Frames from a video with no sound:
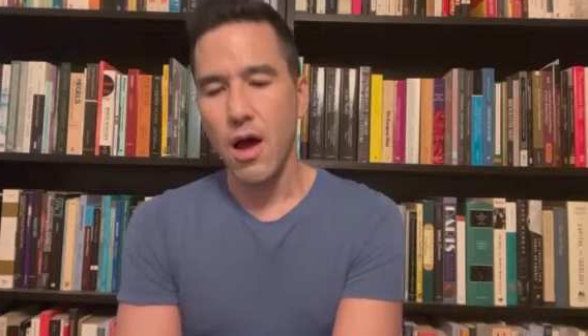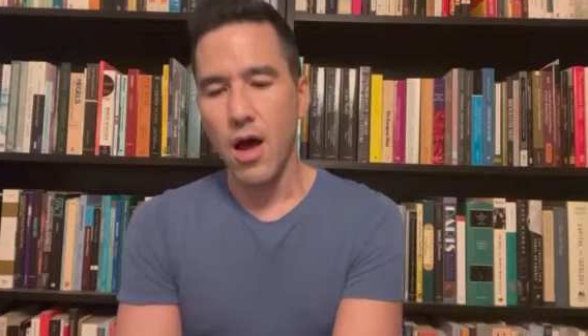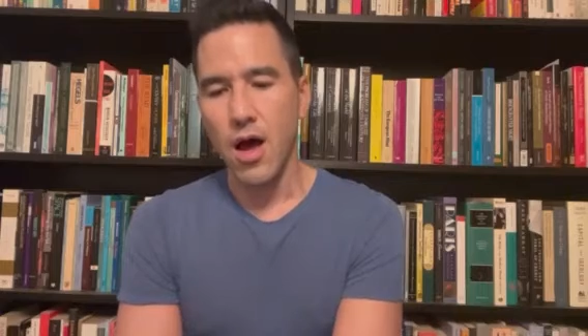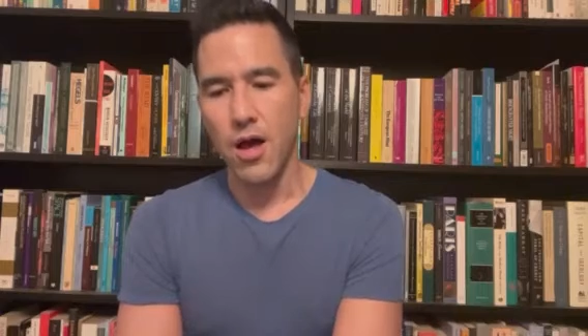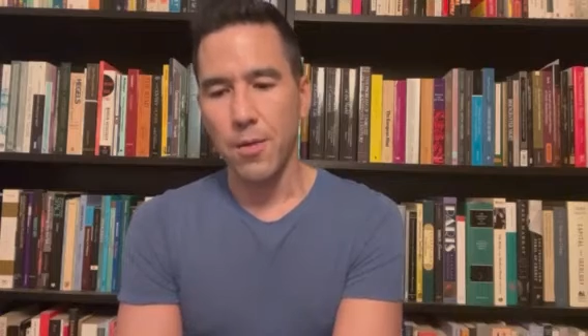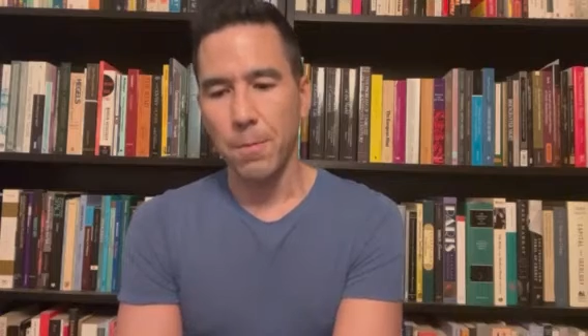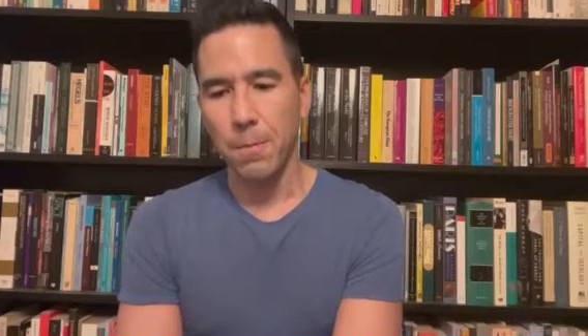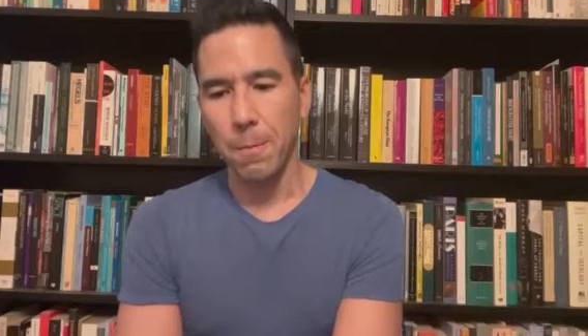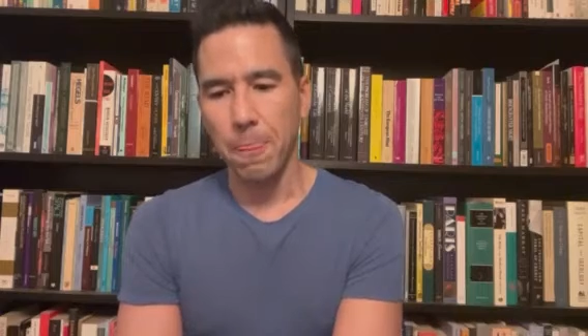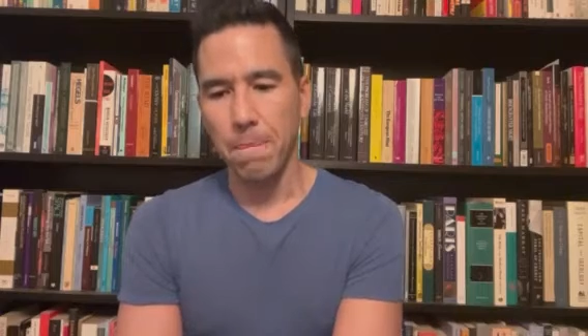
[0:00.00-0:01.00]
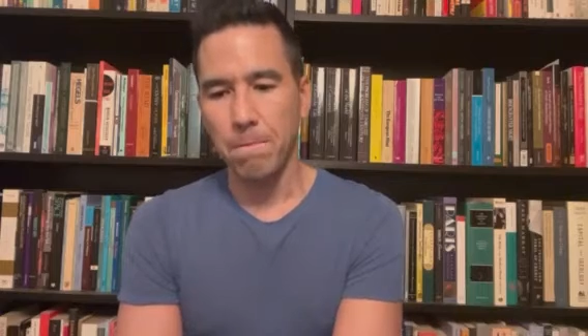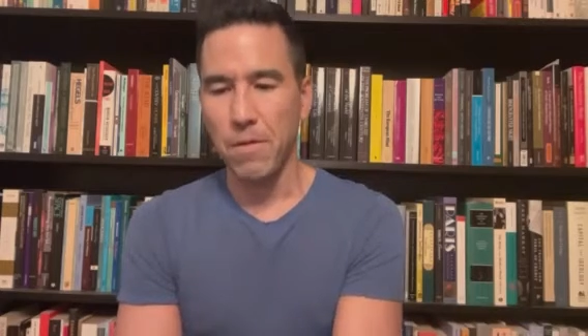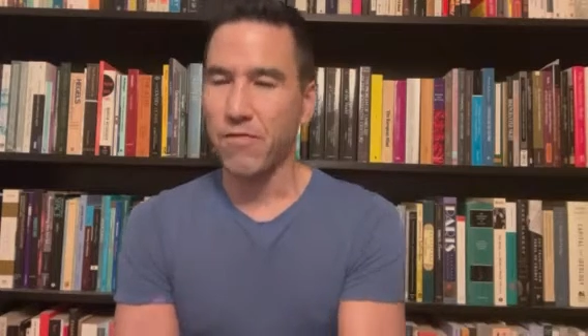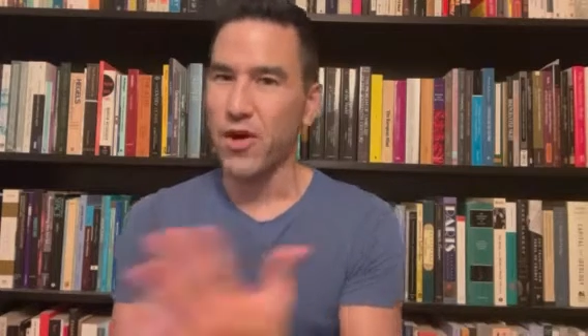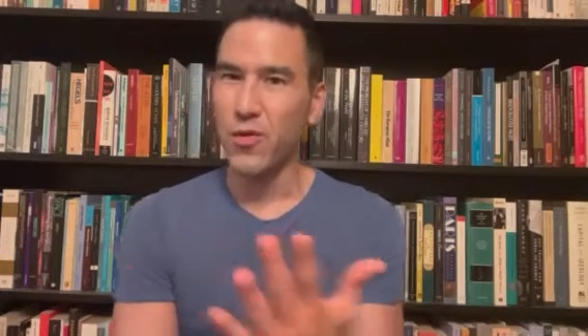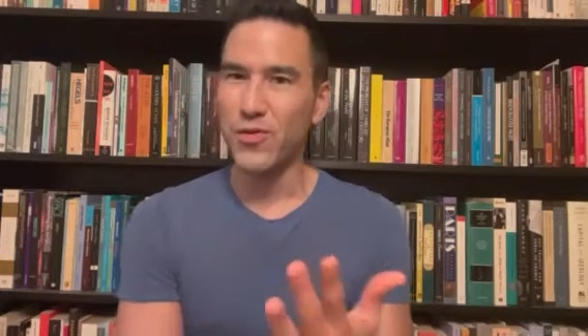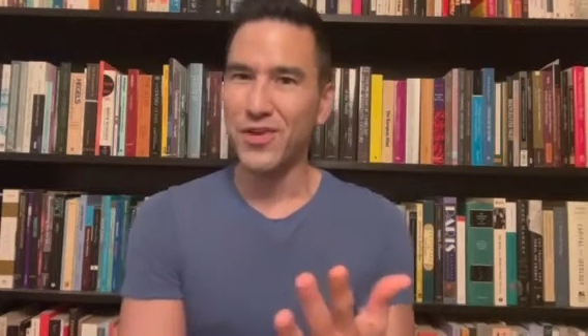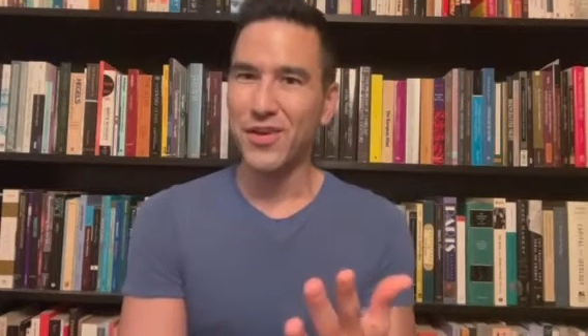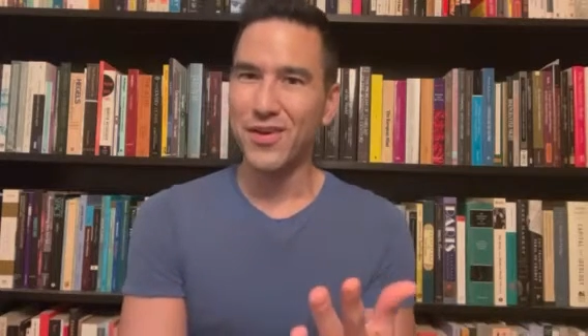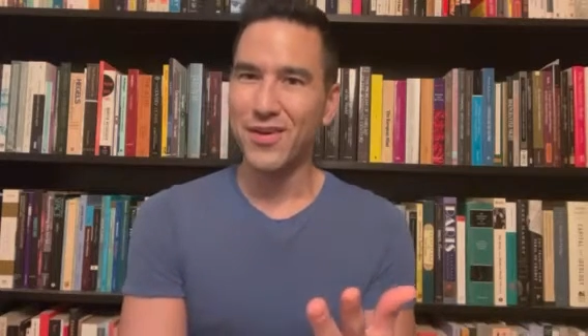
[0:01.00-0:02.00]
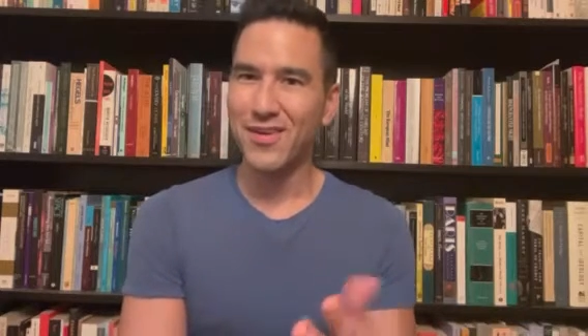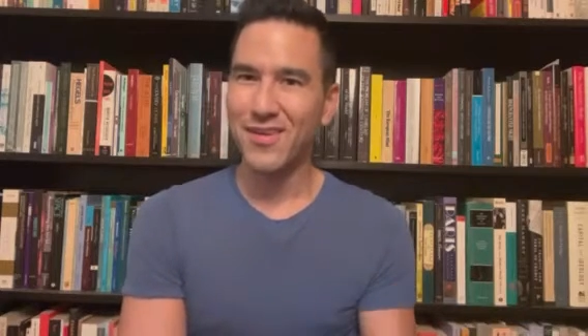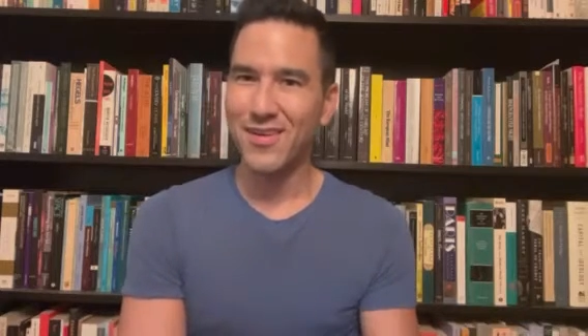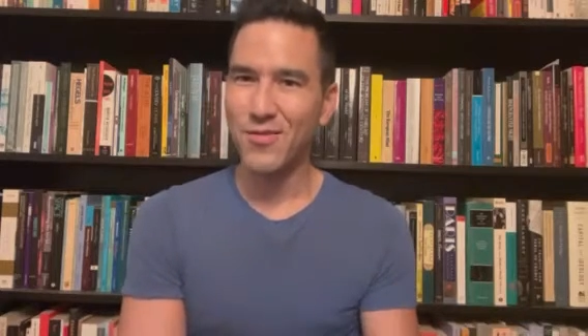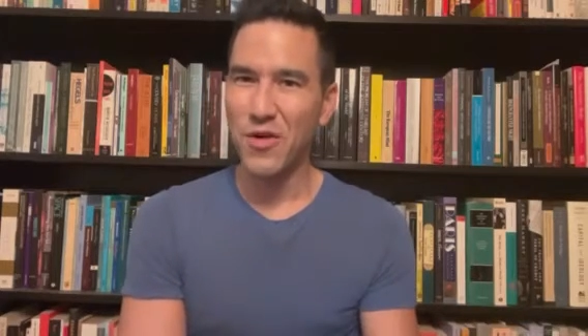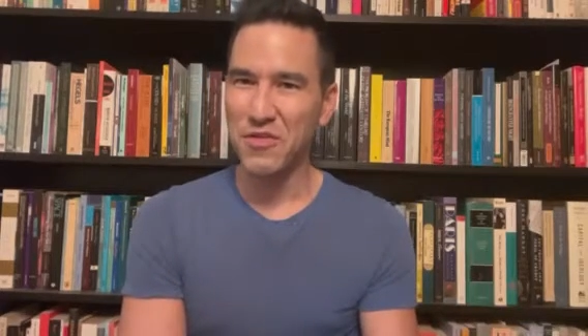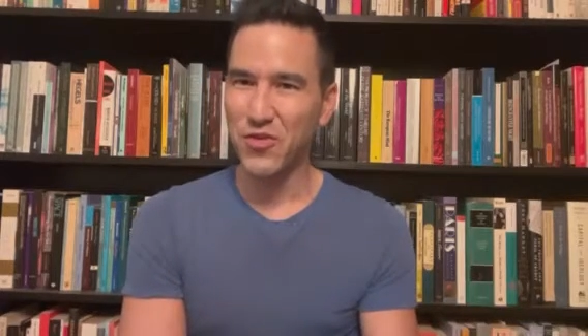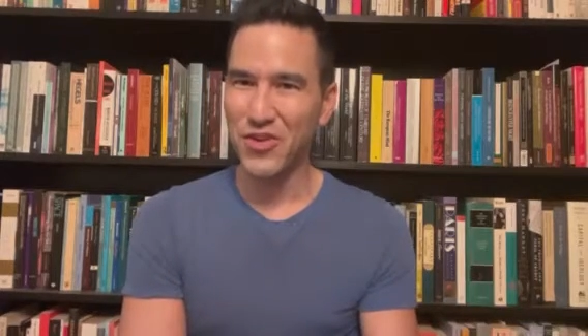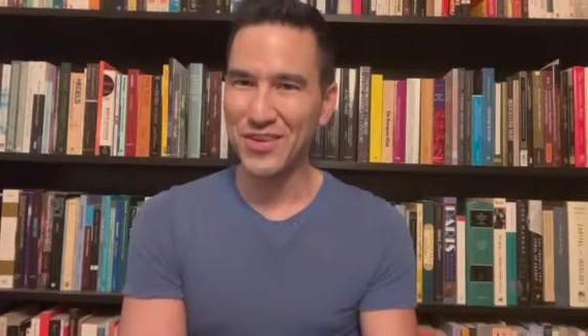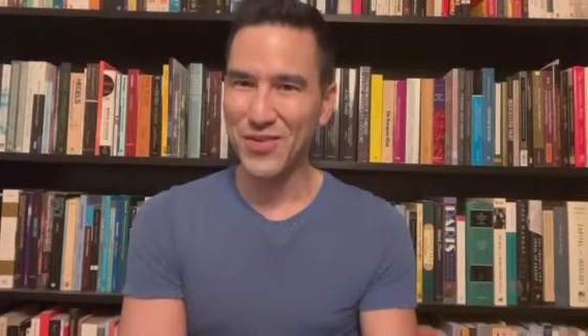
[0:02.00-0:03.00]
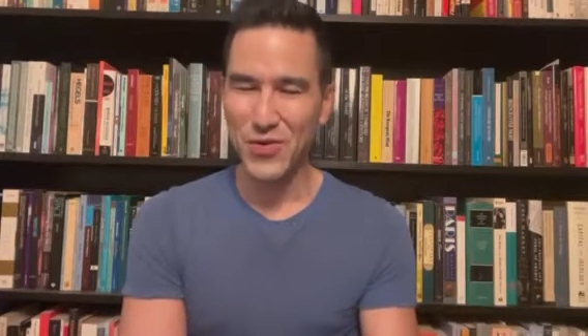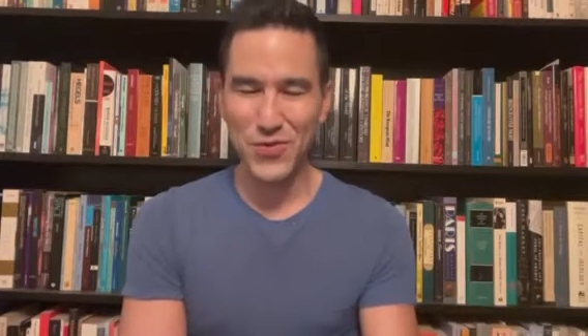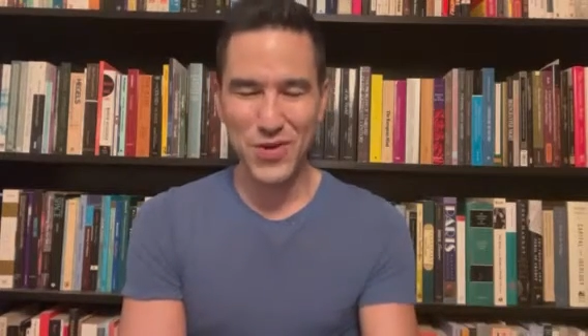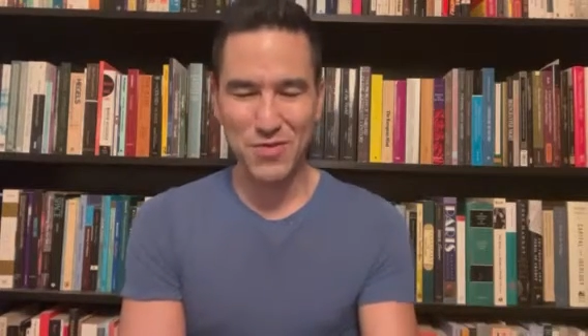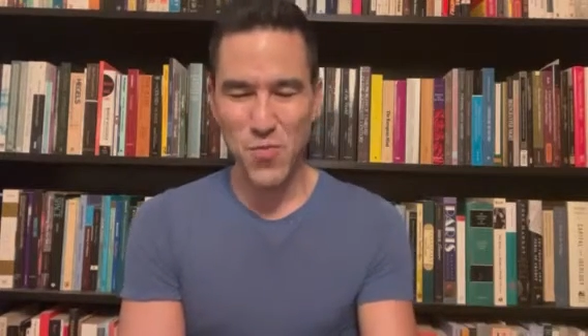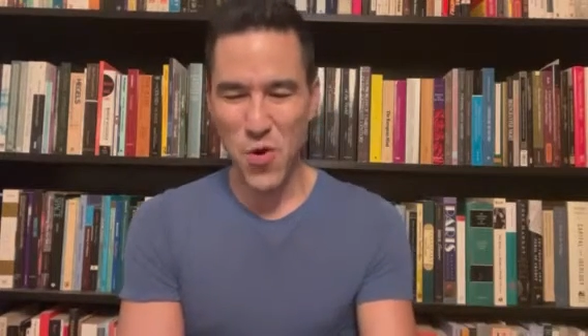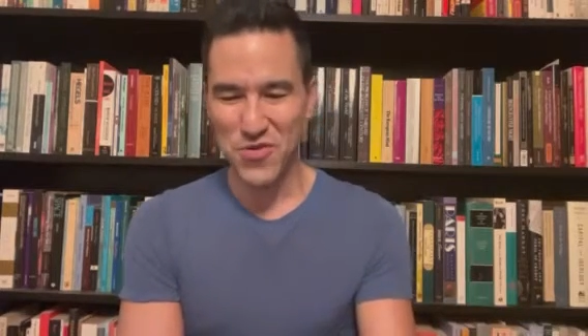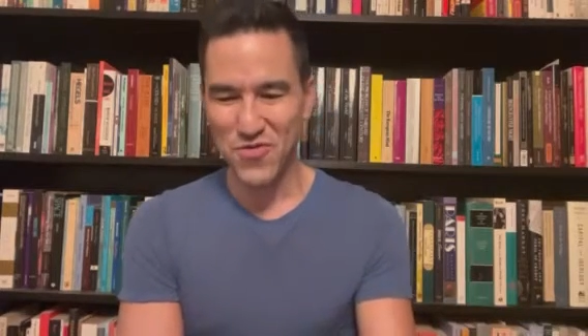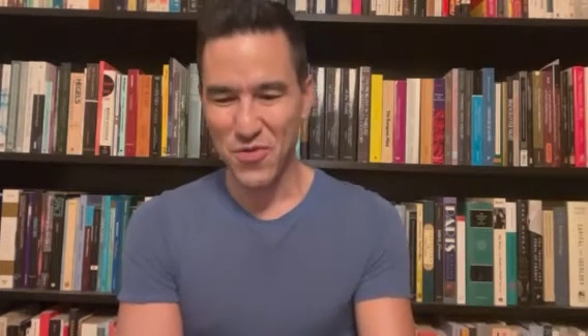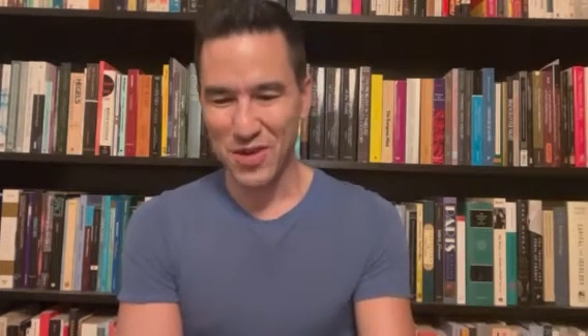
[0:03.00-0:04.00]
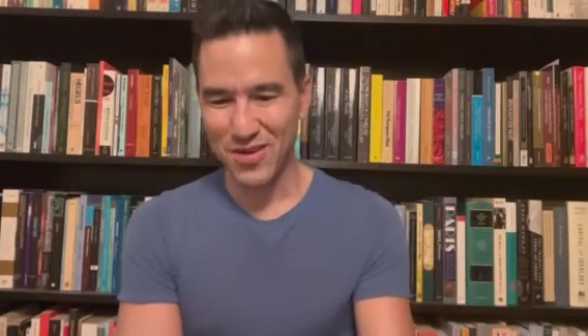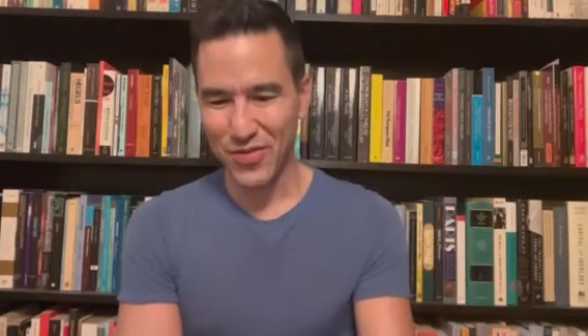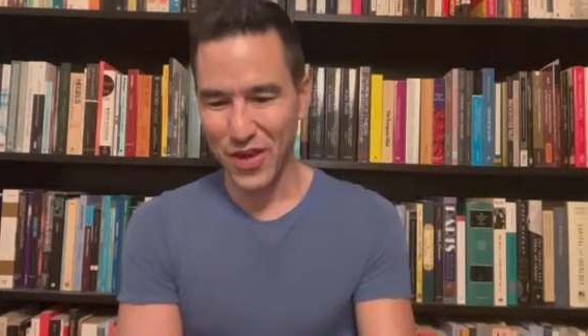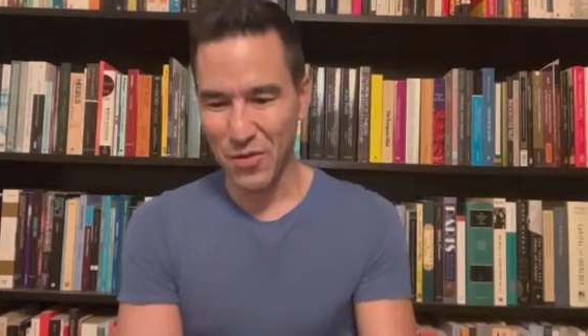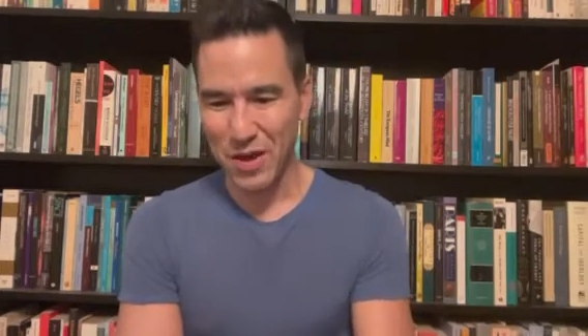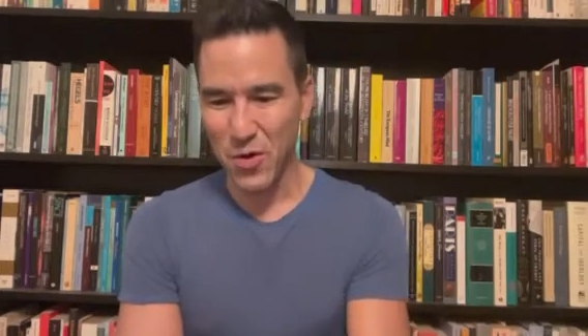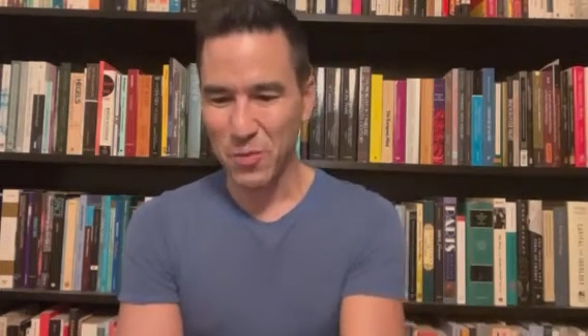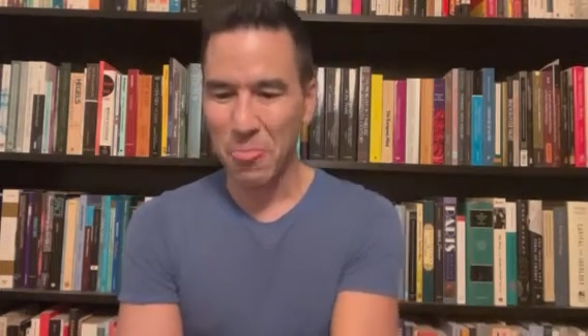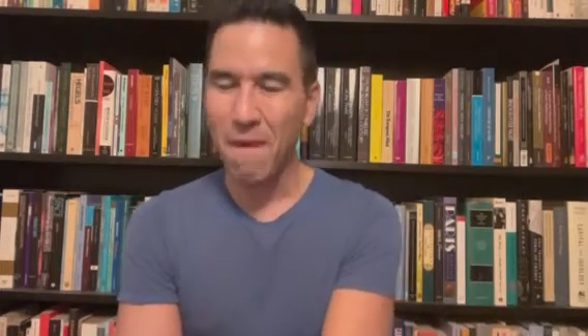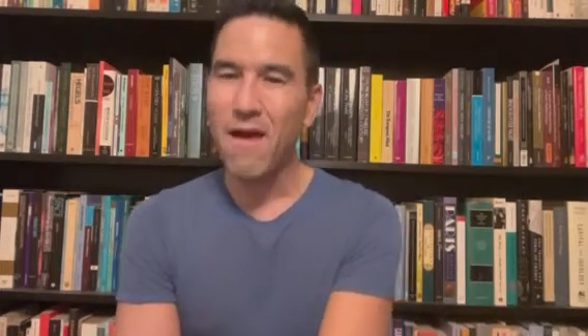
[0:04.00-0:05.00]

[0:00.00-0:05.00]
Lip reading: My father was a refugee, so it's quite important for me to think about.